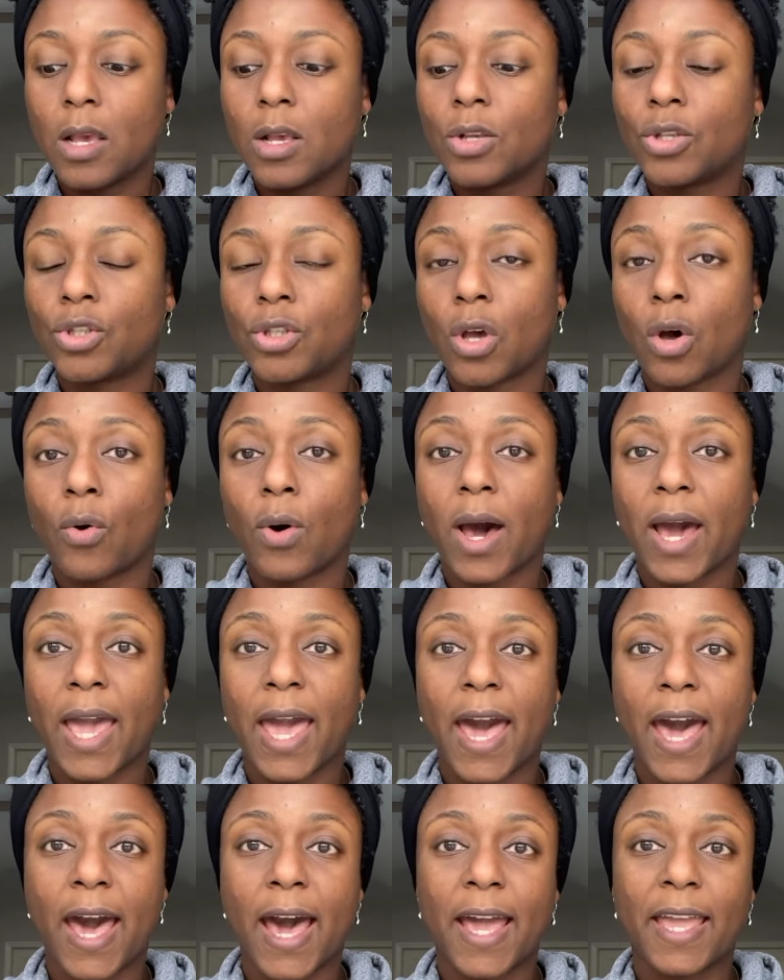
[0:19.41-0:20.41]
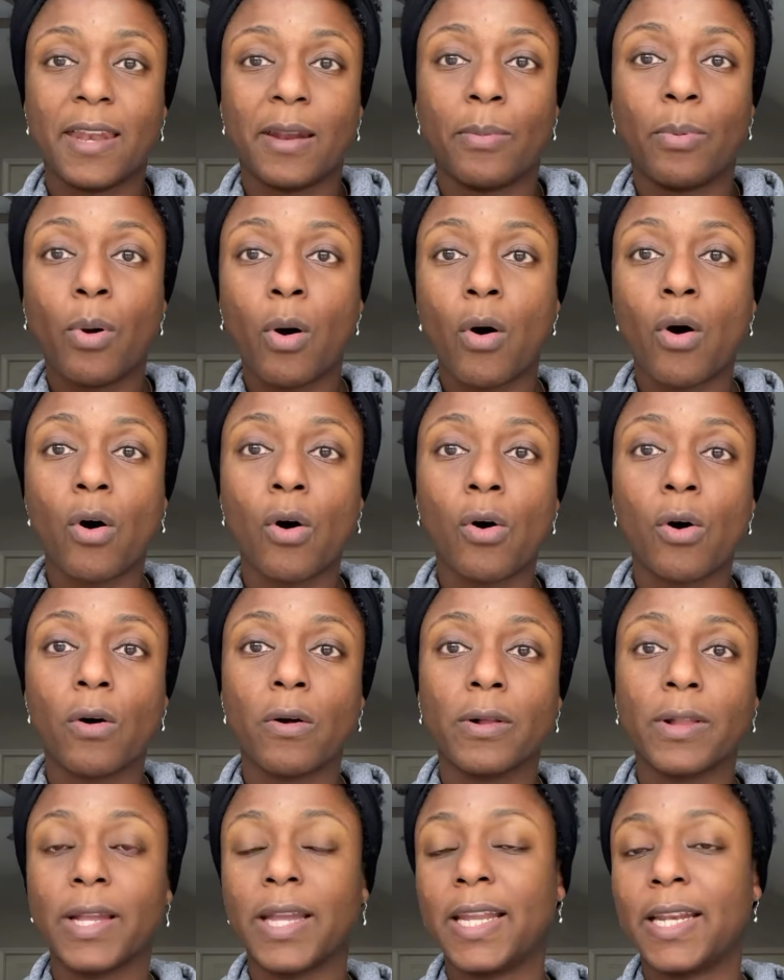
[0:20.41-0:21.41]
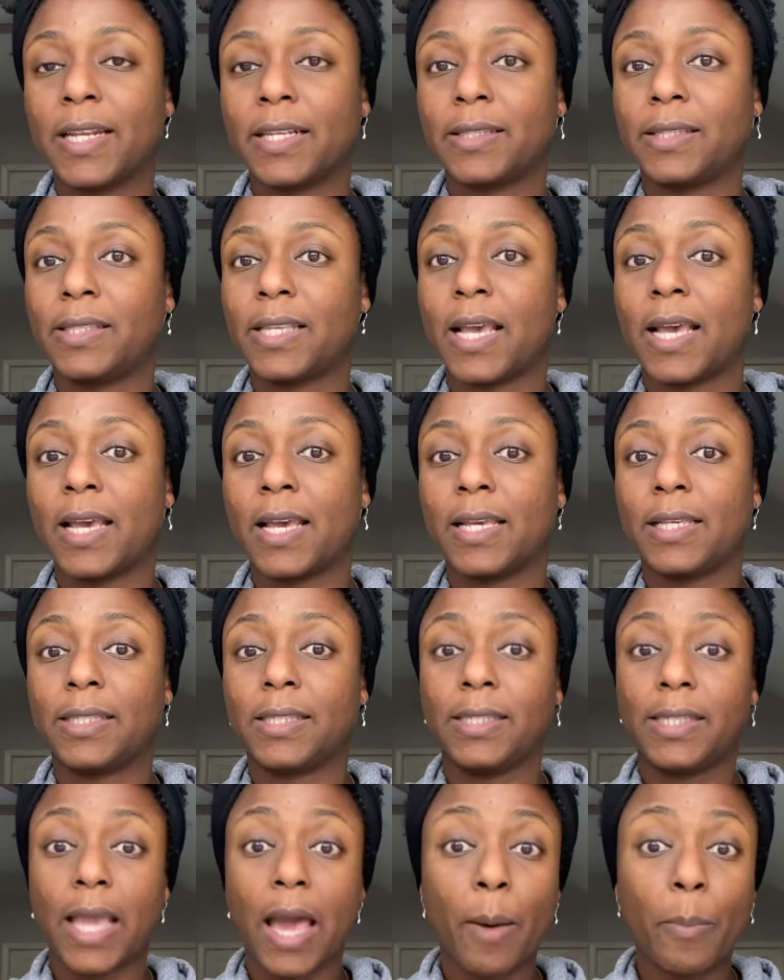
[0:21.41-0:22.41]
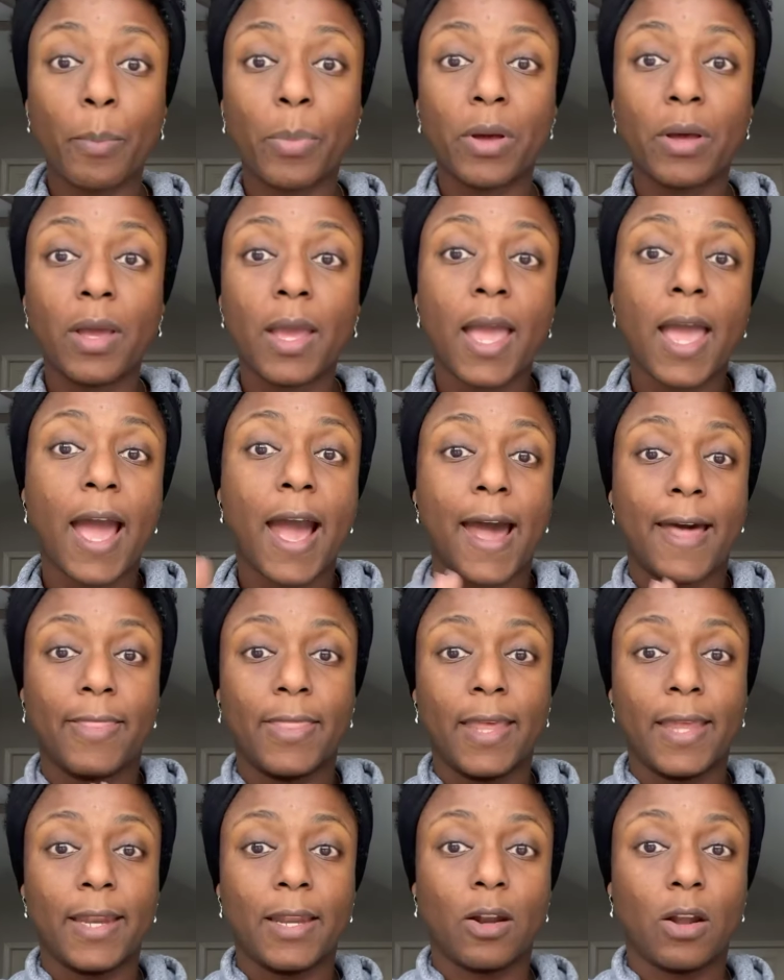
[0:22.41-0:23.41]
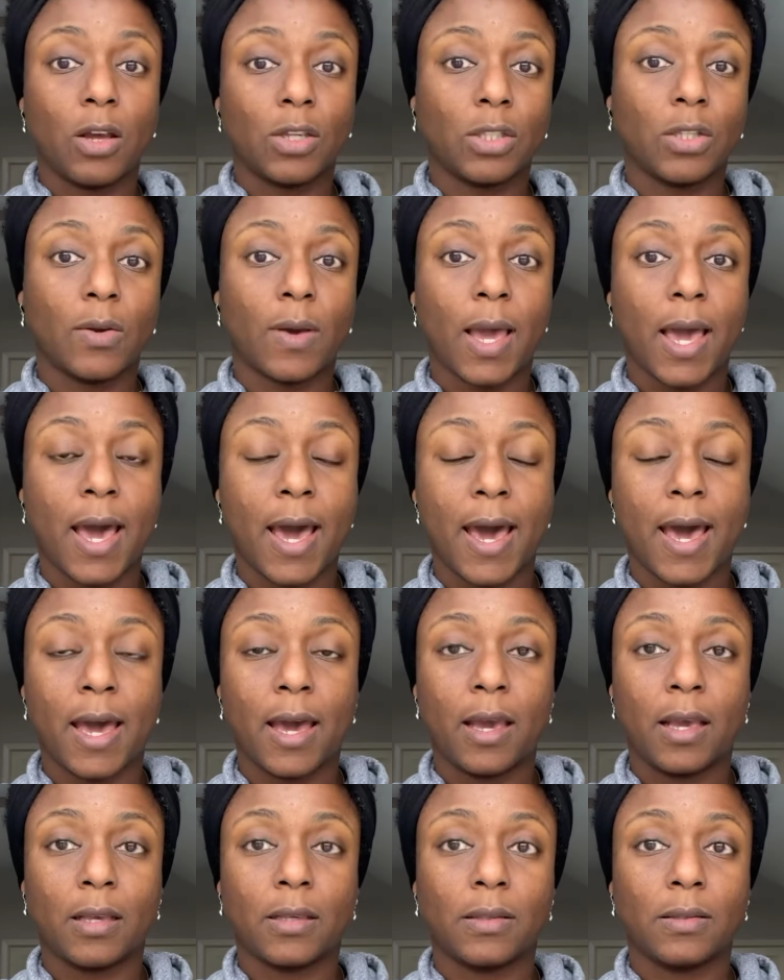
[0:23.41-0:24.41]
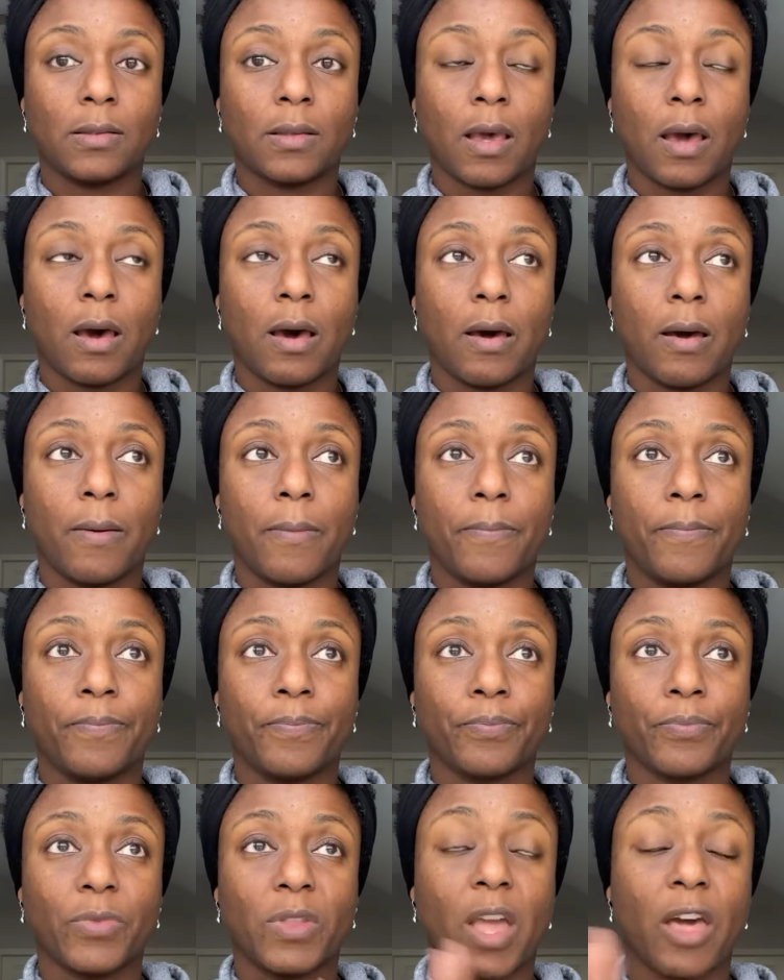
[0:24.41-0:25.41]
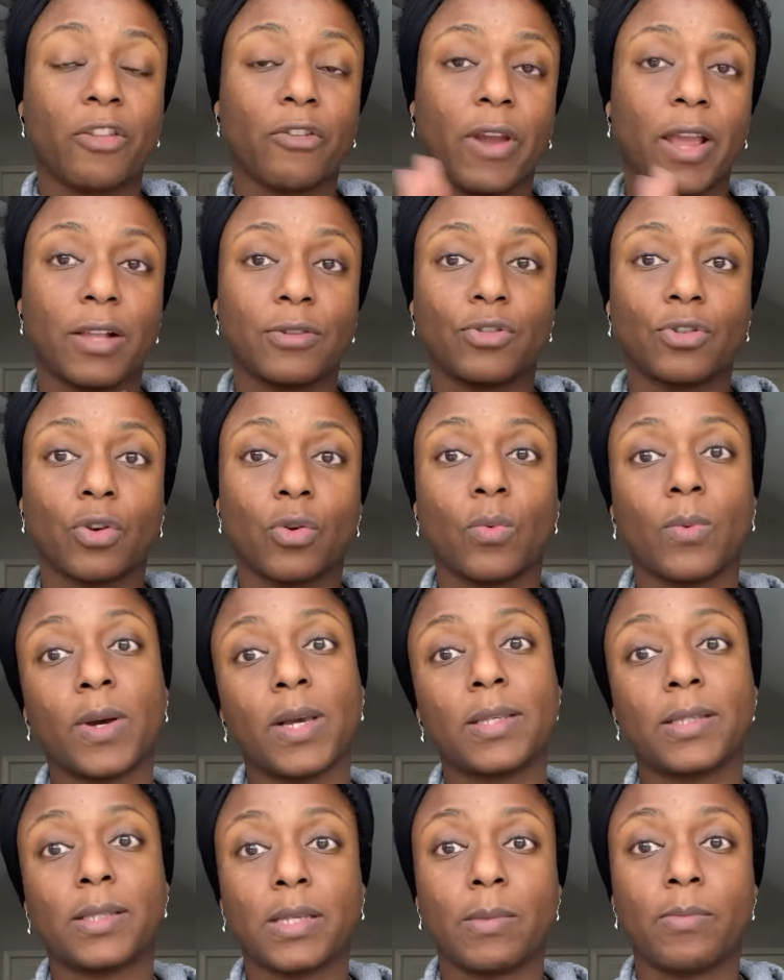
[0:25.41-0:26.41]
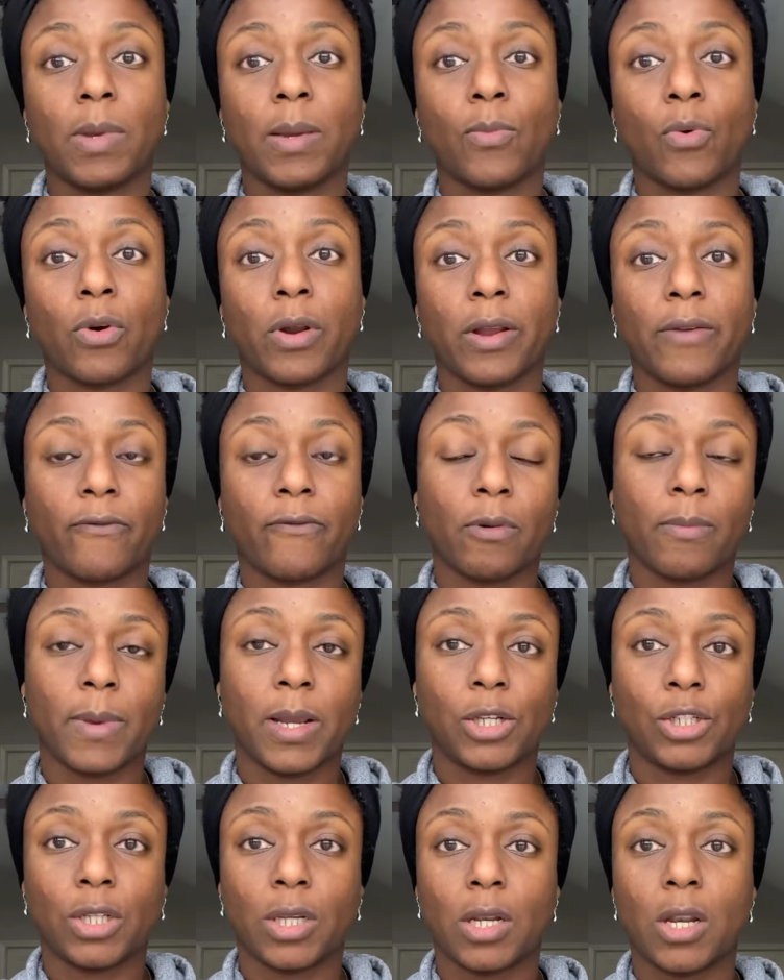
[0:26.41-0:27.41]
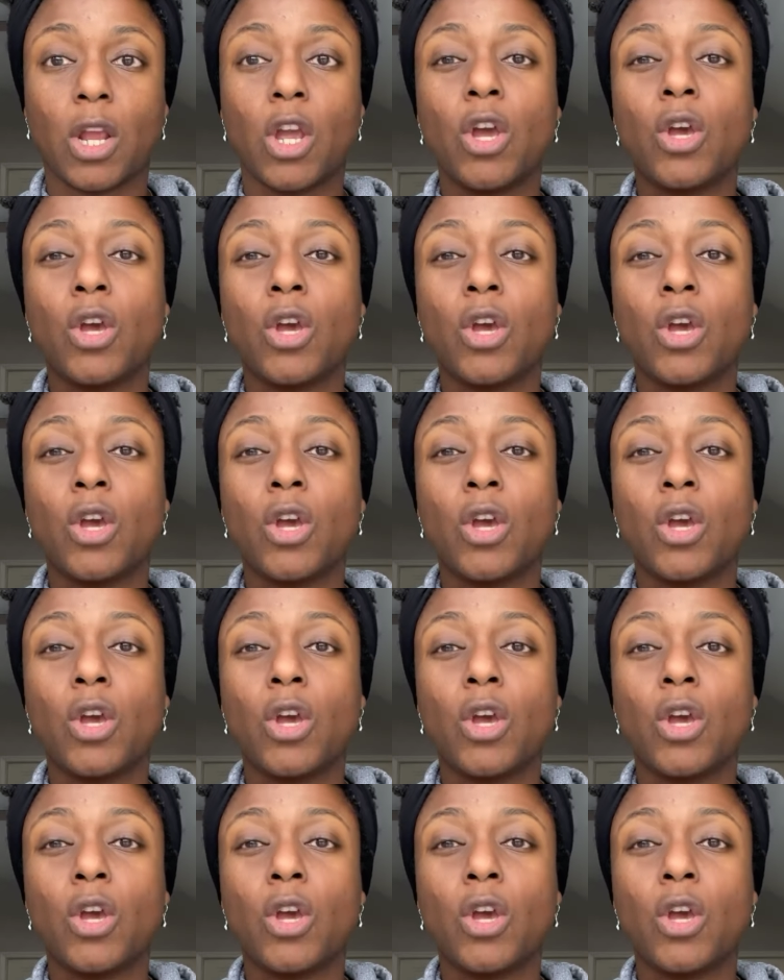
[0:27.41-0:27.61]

So I had a poll and it says yep, and then it also has the other answer was send me more information.